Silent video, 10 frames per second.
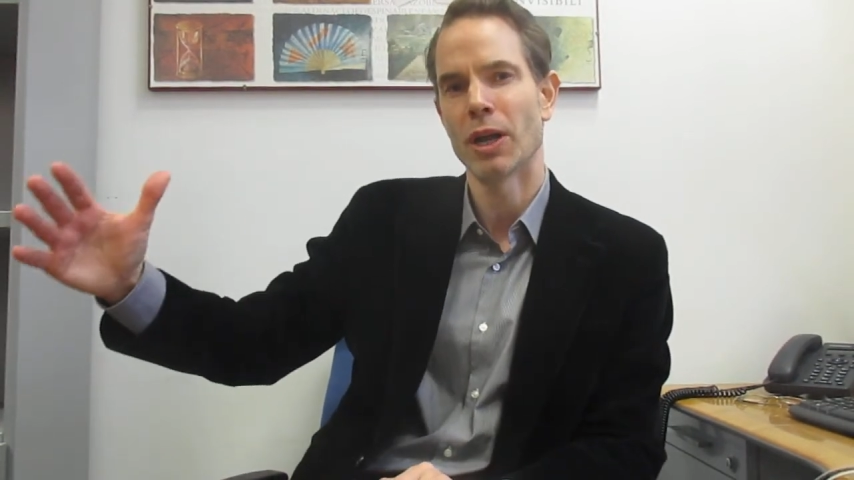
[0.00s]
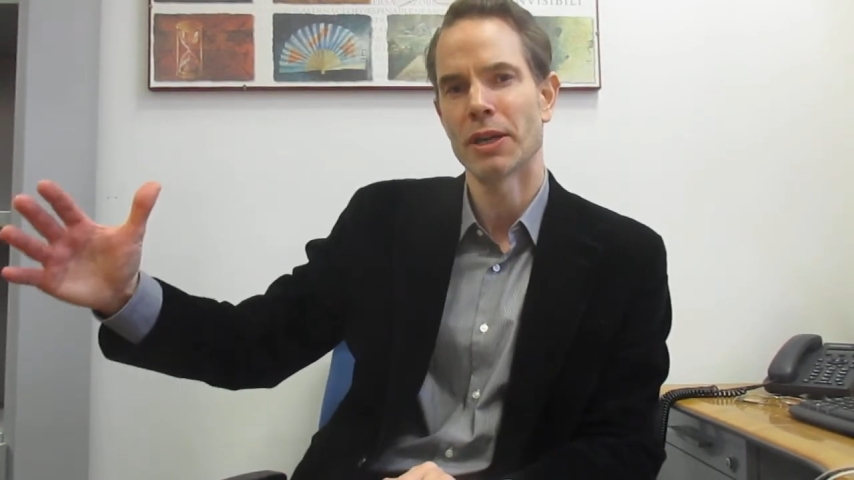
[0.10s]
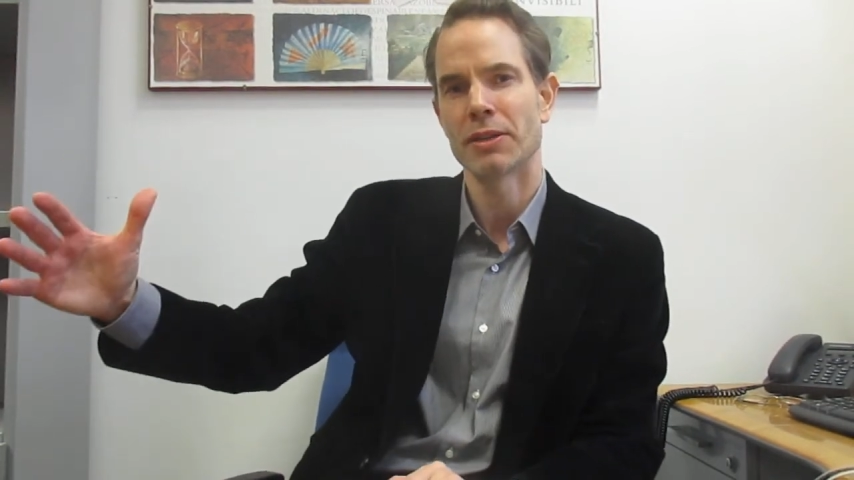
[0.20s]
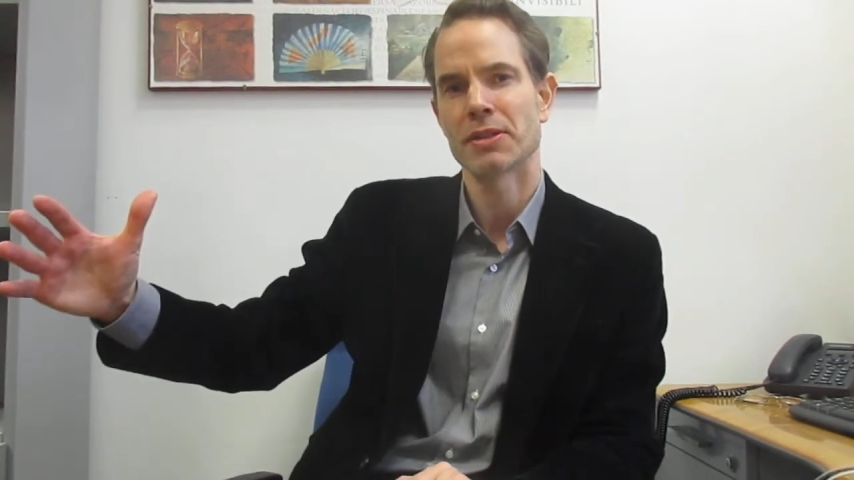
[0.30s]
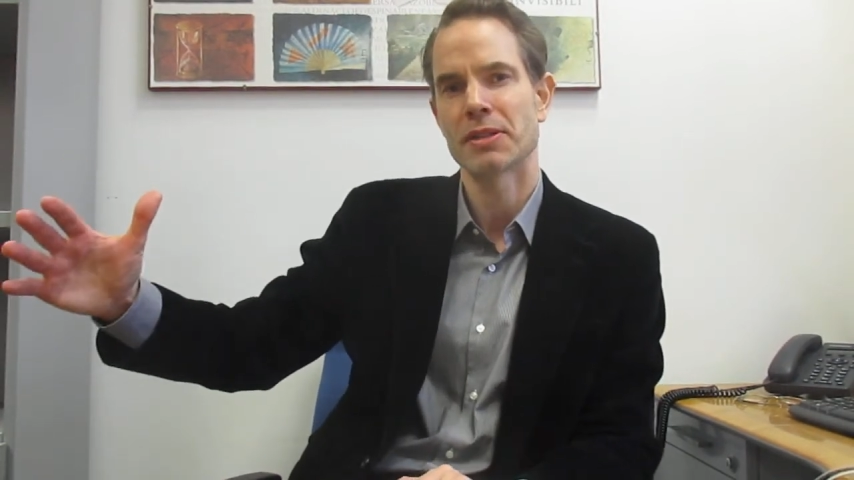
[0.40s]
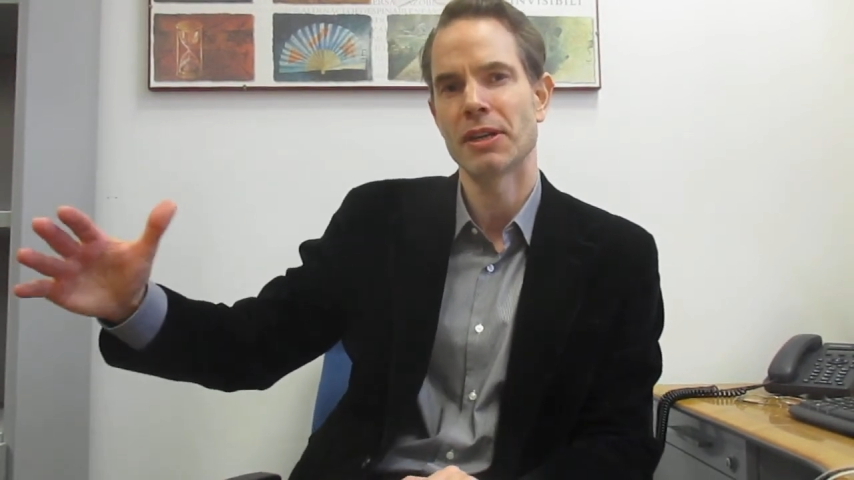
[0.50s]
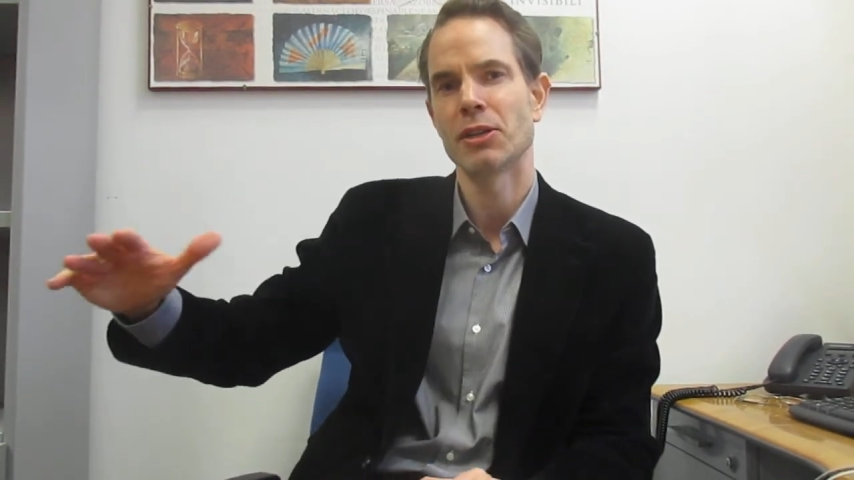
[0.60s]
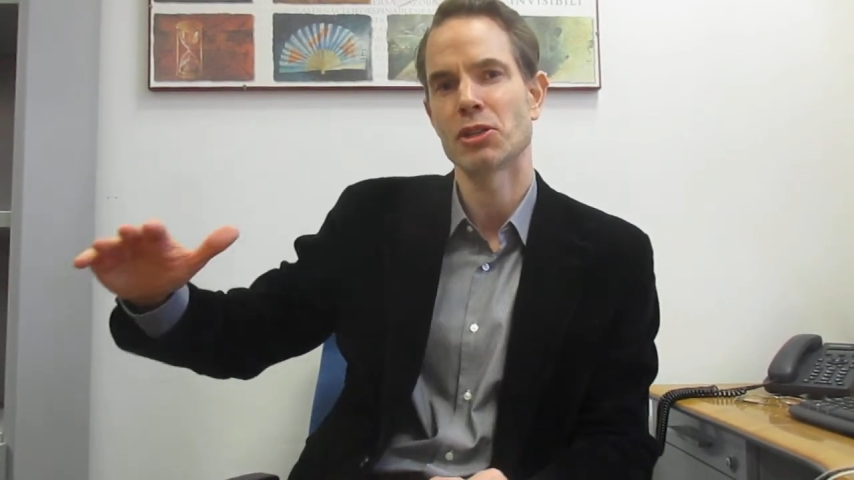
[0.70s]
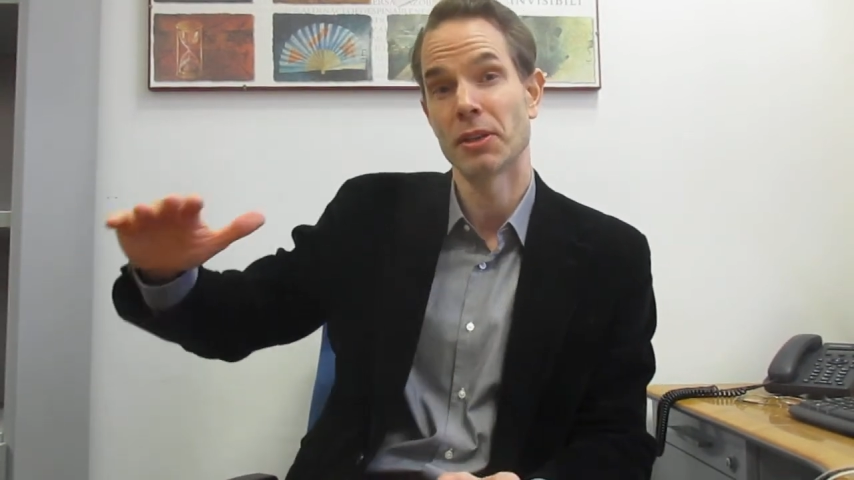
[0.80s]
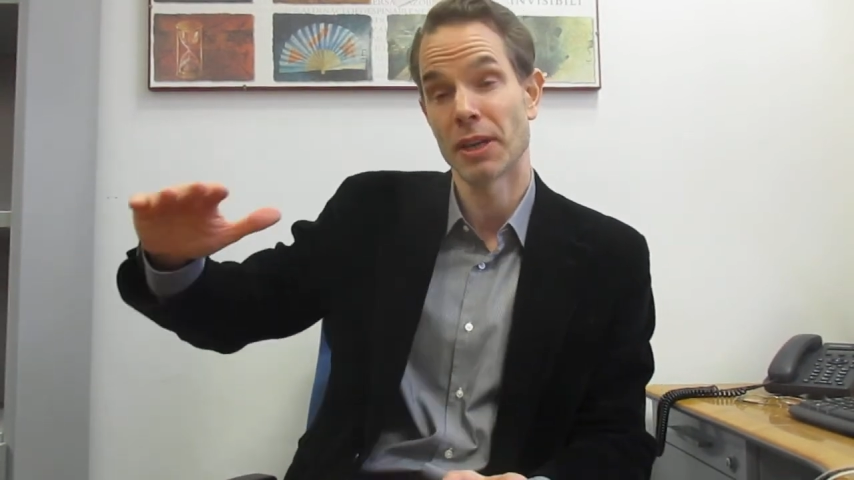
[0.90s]
I
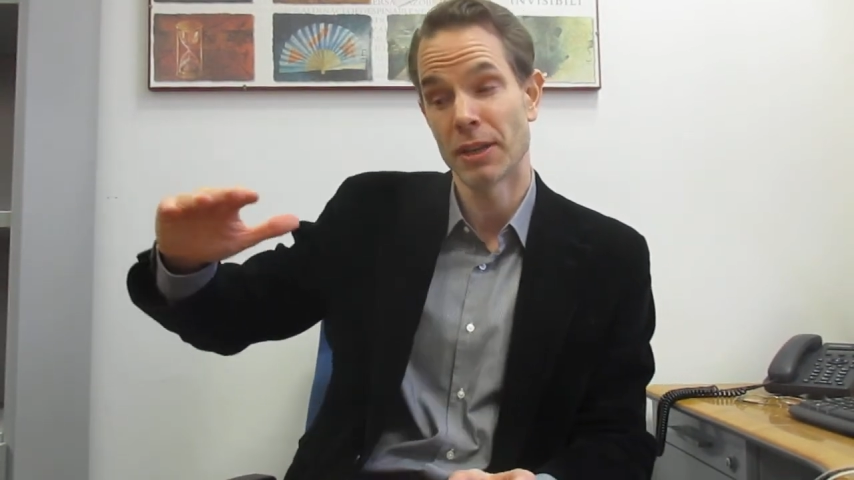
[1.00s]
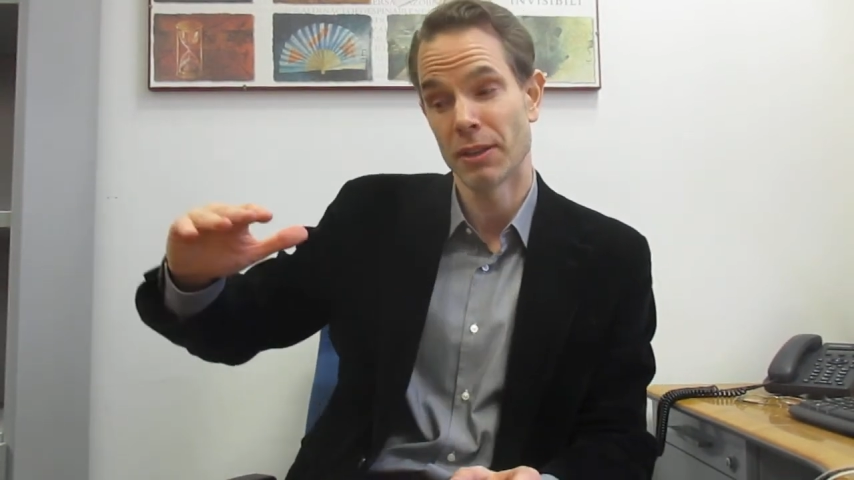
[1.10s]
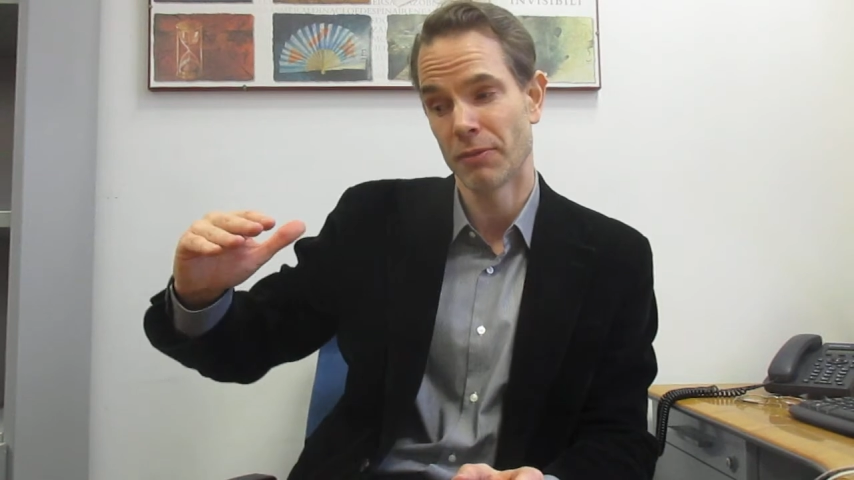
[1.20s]
stage and then